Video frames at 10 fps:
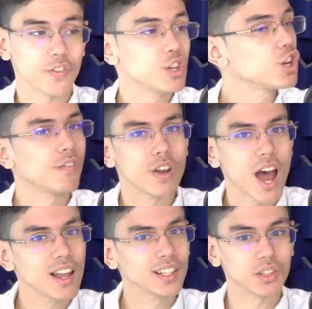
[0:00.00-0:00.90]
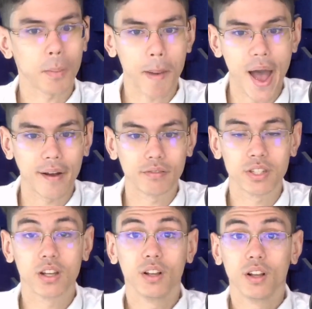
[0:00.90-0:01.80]
They should have not let the Mavs
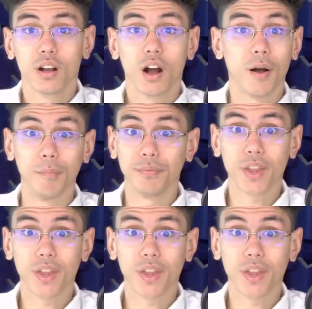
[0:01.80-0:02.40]
um,